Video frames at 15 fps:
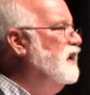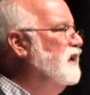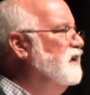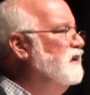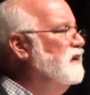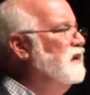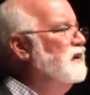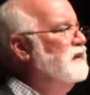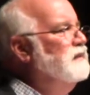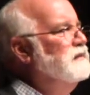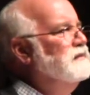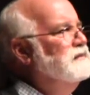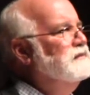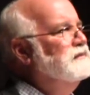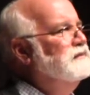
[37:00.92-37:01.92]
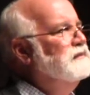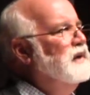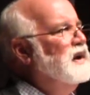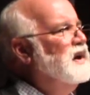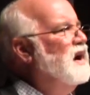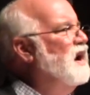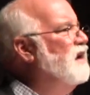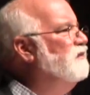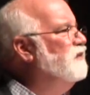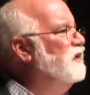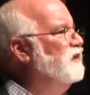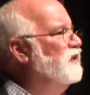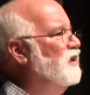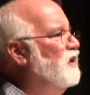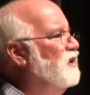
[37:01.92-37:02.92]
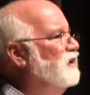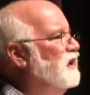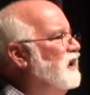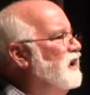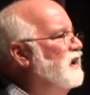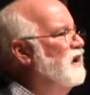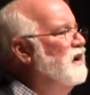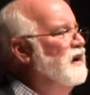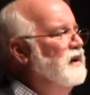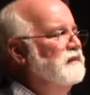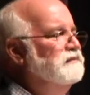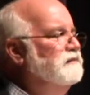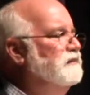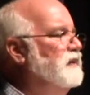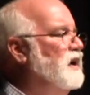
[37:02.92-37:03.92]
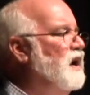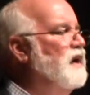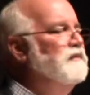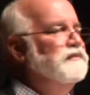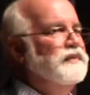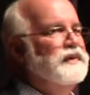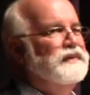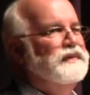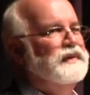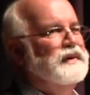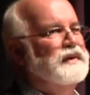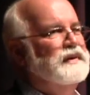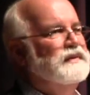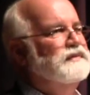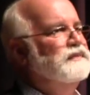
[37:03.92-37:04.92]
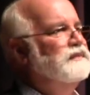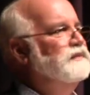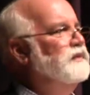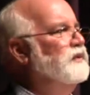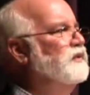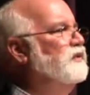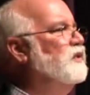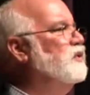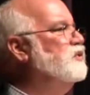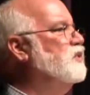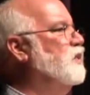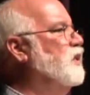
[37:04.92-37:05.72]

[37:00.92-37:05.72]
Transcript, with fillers: a, uh, a conference, an all day co- conference uh, for social